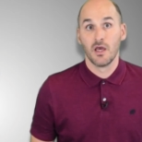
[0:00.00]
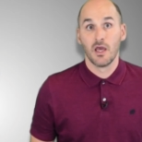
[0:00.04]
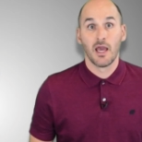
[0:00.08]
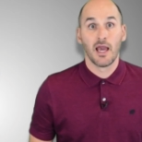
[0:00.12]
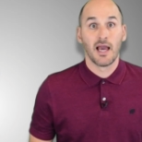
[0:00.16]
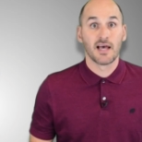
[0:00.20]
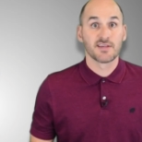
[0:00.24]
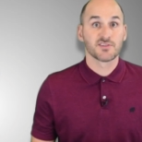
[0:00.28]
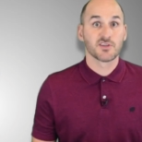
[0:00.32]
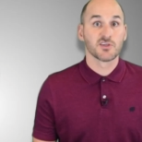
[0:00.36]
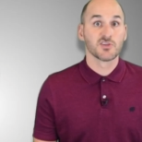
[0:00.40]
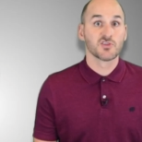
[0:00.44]

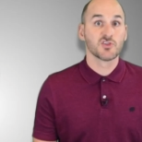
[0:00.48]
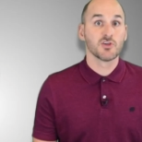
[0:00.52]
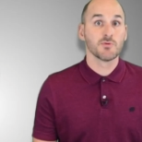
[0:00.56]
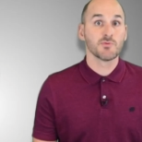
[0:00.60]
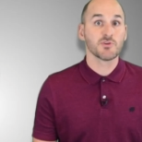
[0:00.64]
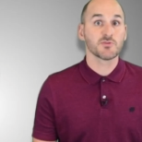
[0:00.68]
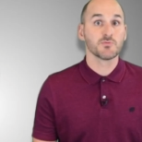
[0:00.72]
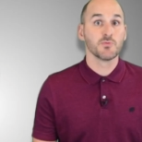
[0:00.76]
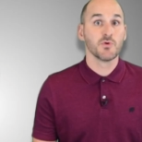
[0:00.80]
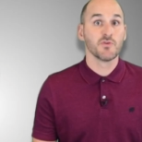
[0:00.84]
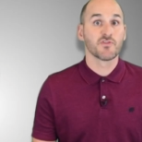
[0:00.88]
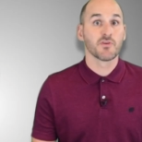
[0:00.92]
as
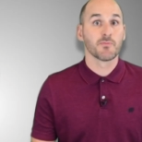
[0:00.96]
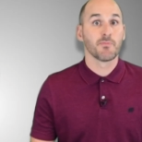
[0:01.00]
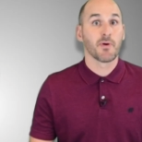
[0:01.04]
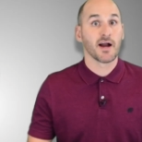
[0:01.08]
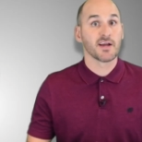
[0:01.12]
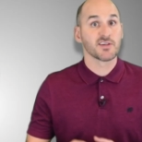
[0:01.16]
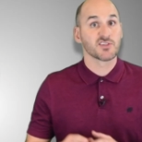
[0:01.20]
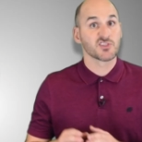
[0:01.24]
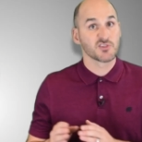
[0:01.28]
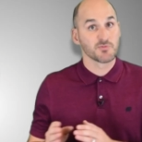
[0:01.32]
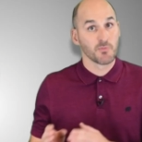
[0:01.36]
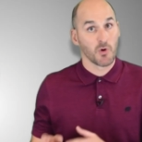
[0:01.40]
consumers move to buy
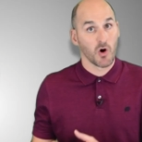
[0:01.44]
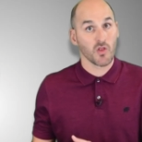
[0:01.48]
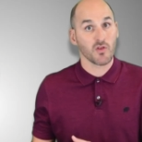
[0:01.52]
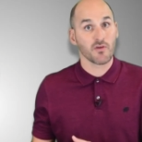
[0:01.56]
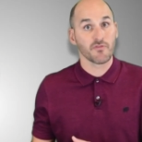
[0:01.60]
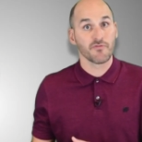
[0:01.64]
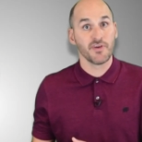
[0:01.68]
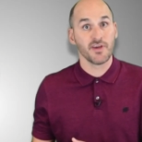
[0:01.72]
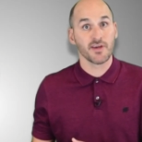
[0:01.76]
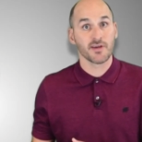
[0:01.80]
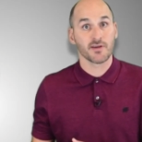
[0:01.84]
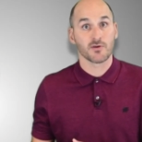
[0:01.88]
smaller
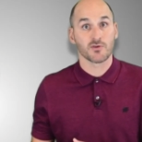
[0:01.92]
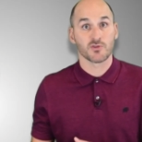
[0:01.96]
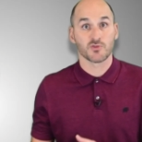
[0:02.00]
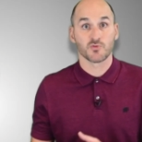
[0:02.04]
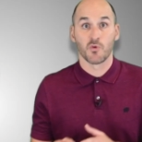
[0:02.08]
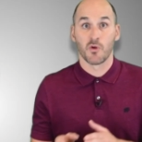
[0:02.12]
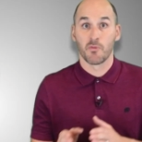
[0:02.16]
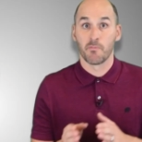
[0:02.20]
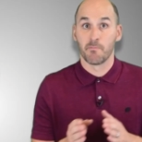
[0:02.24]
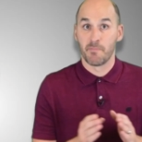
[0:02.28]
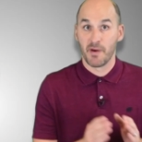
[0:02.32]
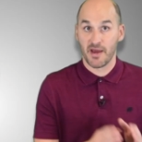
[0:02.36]
vehicles
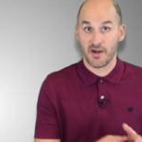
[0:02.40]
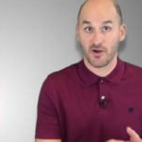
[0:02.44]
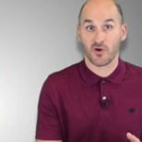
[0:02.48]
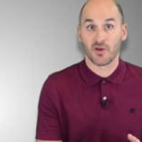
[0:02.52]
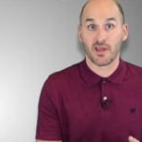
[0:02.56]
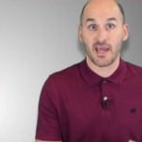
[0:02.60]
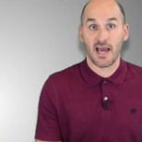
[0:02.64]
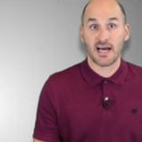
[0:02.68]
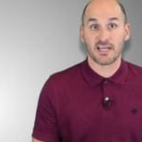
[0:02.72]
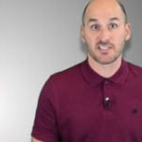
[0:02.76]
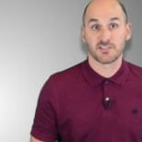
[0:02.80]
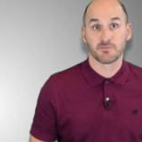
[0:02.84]
with better
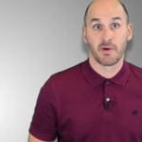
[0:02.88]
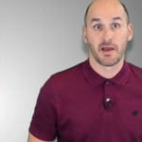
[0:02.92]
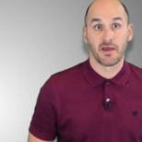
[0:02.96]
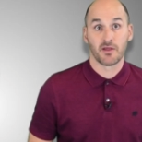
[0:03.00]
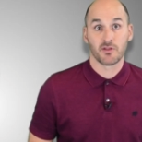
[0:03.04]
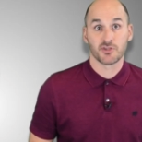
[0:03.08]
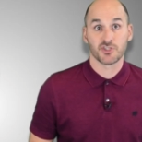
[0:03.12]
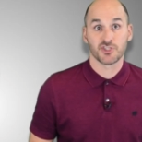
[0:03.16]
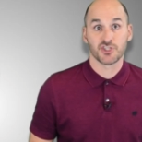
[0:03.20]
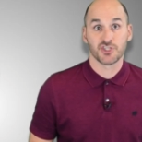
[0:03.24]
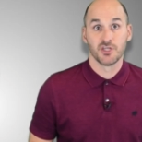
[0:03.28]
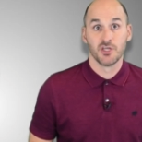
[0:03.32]
gas
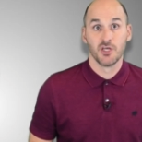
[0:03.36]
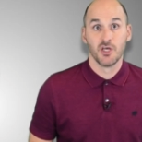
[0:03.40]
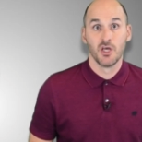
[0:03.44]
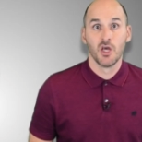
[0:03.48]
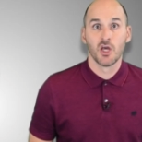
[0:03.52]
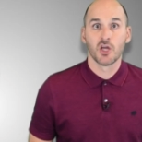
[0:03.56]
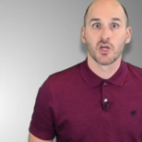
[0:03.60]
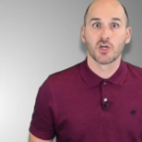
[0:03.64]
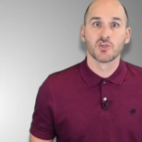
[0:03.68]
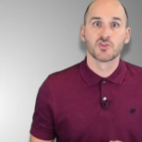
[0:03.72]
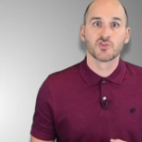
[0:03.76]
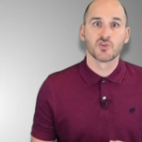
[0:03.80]
mileage,
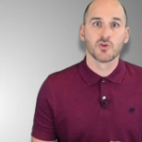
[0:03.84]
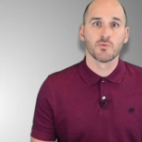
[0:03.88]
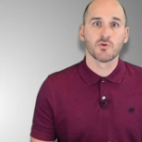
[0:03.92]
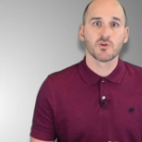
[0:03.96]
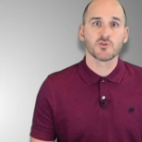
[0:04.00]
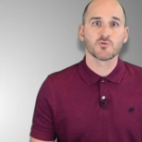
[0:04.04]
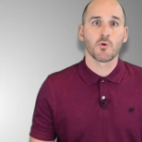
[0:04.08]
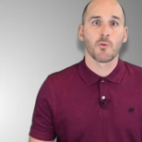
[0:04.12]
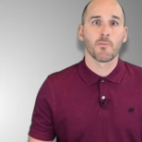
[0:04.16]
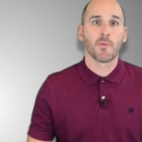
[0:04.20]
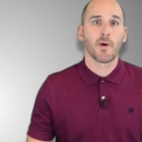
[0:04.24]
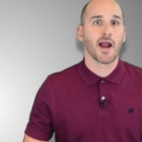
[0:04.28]

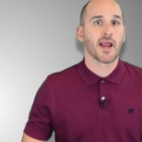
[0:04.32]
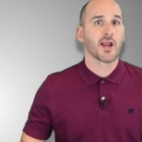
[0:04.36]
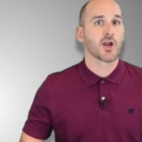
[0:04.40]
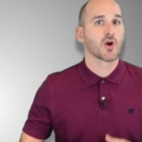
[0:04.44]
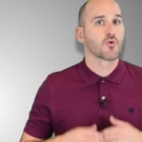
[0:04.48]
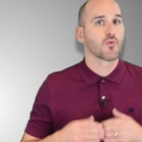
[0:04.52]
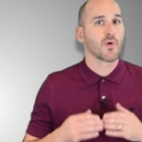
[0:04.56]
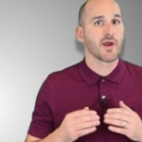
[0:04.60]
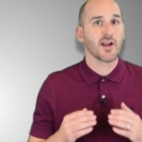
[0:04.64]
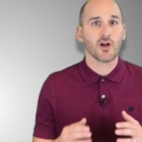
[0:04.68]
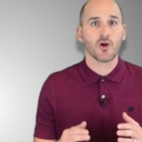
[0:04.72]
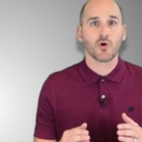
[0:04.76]
consumers will buy
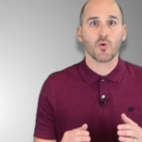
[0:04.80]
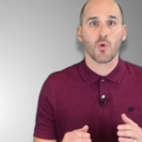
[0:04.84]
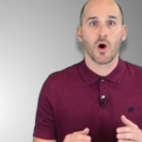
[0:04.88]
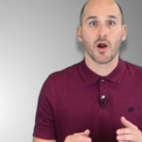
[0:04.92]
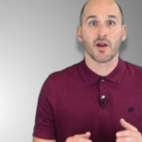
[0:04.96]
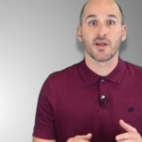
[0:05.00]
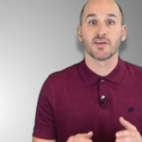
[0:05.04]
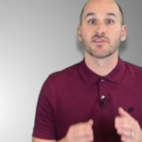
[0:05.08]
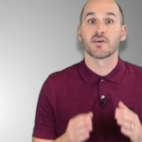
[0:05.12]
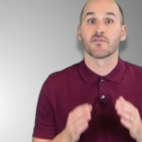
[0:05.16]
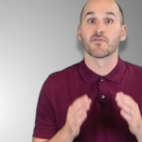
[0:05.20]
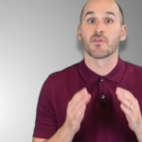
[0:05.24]
greater
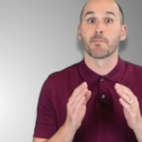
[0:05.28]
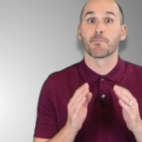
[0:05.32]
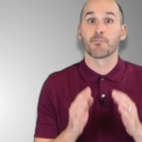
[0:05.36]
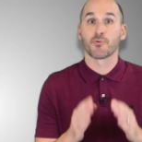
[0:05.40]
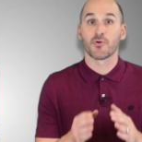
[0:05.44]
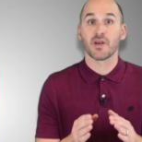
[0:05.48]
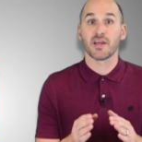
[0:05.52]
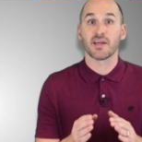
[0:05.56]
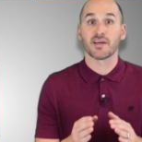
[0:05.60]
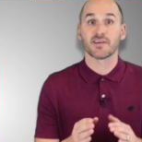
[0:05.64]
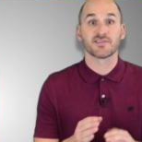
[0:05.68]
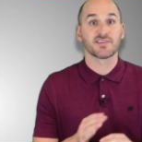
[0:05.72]
quantities of the
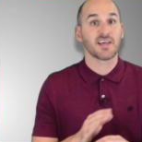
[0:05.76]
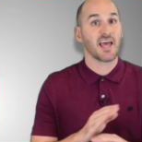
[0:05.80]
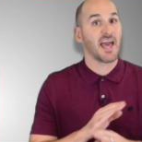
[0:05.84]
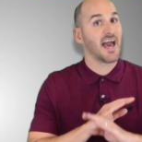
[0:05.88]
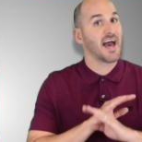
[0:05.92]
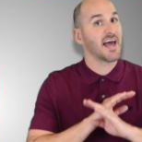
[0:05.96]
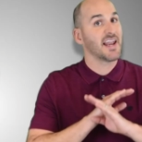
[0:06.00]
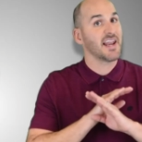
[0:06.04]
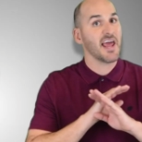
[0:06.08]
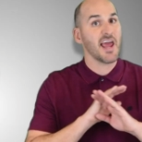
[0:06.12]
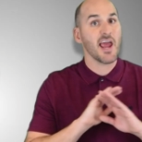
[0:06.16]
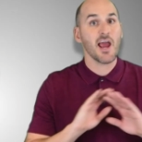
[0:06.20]
Prius
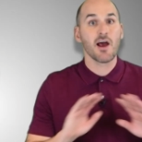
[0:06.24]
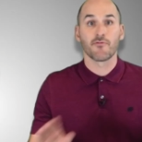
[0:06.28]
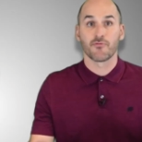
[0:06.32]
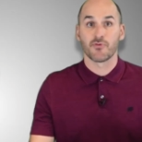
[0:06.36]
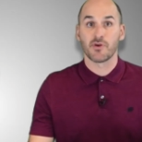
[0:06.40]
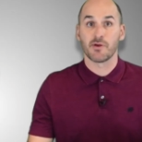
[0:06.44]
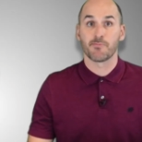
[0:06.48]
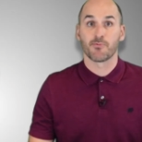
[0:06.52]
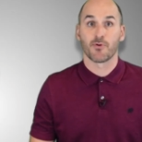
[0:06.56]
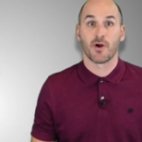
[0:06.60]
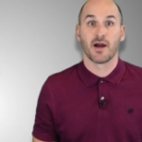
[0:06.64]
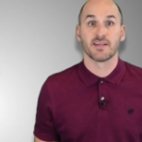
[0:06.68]
at
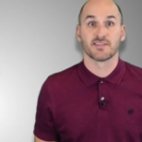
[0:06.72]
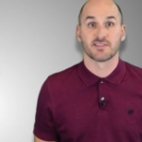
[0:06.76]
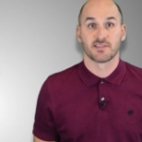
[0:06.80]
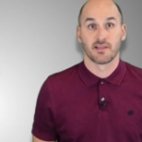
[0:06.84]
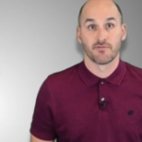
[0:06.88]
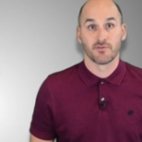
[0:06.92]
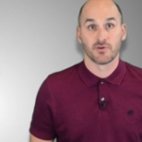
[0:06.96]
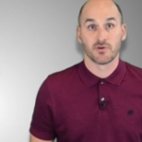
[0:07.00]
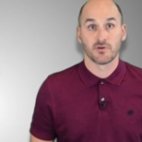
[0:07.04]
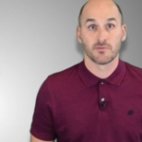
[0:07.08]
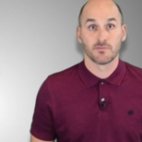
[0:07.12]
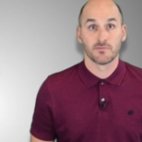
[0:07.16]
every price
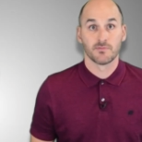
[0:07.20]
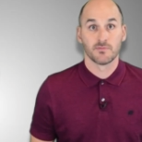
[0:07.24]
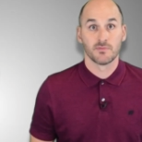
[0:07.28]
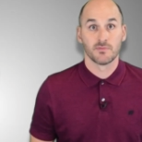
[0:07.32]
level.